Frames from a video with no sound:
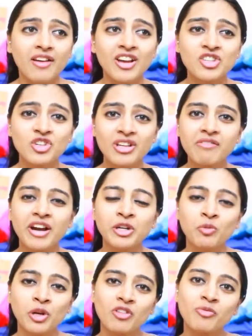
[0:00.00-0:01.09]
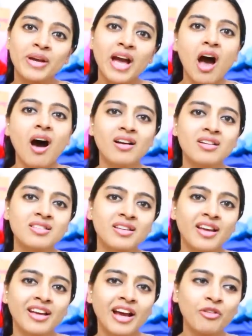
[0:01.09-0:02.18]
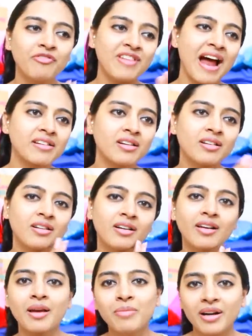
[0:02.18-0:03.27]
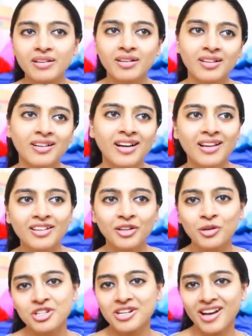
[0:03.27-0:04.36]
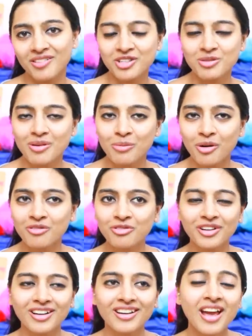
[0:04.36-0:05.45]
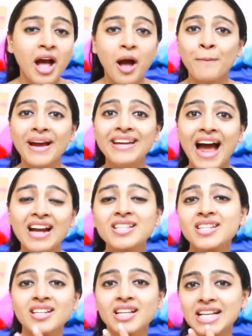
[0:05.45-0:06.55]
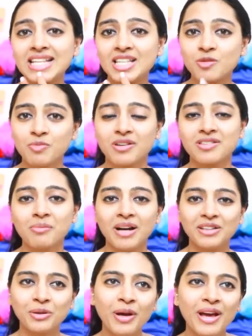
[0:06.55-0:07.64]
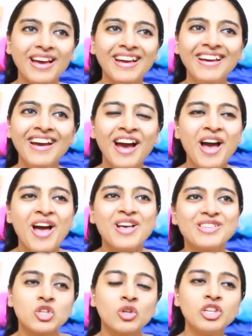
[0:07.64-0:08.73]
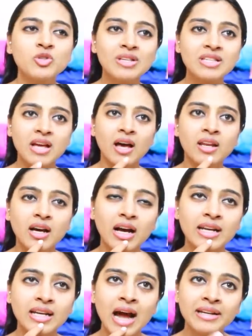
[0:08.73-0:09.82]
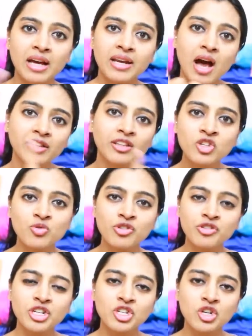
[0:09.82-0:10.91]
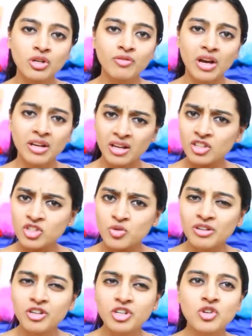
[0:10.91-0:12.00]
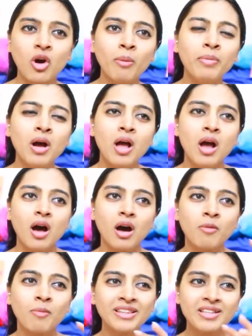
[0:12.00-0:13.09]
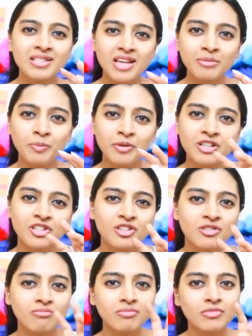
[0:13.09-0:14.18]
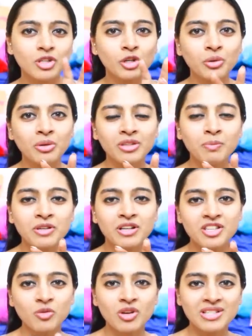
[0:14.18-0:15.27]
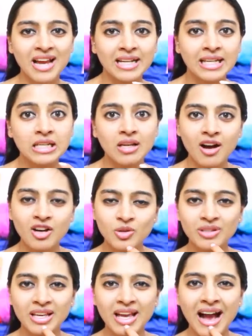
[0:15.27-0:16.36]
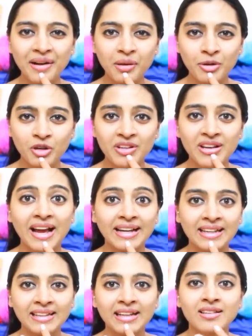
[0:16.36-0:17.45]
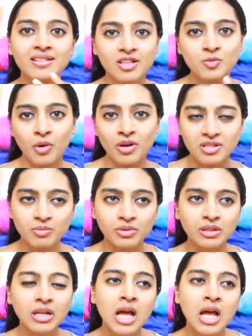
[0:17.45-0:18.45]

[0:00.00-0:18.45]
Eventually, I went to one of my aunts and I kind of flattered her. I buttered her, and you know, she convinced my mom for it. My dad still hates this piercing, by the way. So this was done at another jewelry shop. Another jewelry shop. Uh, but this time the person, you know, doing the piercing was slightly young, so they had a bit of an idea that this is possible.